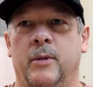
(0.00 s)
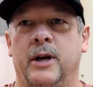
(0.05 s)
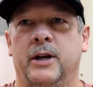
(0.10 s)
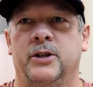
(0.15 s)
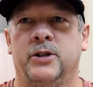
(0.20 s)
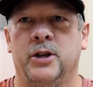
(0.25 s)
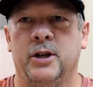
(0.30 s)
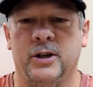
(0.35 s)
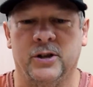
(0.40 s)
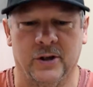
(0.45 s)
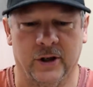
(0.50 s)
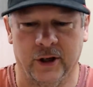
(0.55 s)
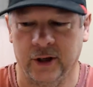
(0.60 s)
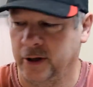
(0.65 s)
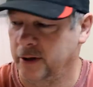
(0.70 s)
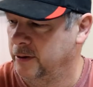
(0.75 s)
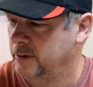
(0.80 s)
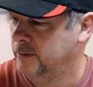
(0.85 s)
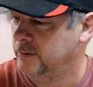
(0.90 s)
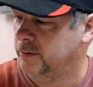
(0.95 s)
things in it.
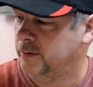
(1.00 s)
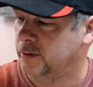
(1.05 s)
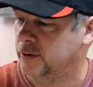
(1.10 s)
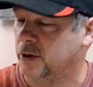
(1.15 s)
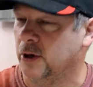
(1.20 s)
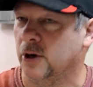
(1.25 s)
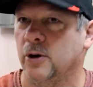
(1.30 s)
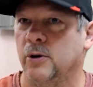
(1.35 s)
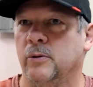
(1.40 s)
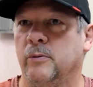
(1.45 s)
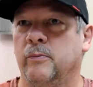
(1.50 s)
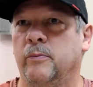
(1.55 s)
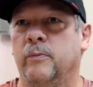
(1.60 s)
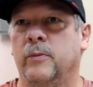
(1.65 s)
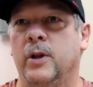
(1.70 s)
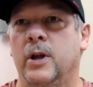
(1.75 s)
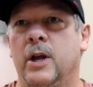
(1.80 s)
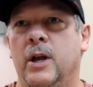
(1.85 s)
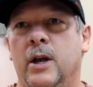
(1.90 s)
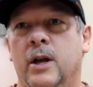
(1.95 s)
So,
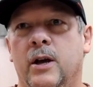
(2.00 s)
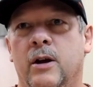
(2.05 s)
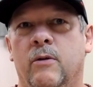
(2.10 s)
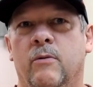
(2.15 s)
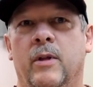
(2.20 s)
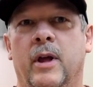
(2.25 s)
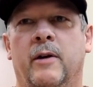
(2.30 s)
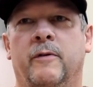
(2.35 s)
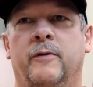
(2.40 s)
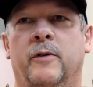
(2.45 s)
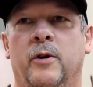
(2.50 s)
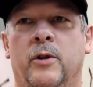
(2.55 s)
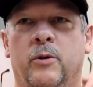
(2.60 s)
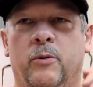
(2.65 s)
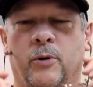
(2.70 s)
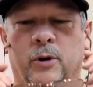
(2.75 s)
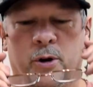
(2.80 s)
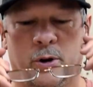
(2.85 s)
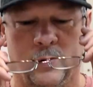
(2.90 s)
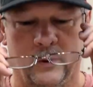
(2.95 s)
without further
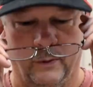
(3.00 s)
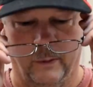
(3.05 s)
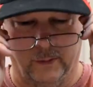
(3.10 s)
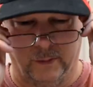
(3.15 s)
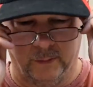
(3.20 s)
ado,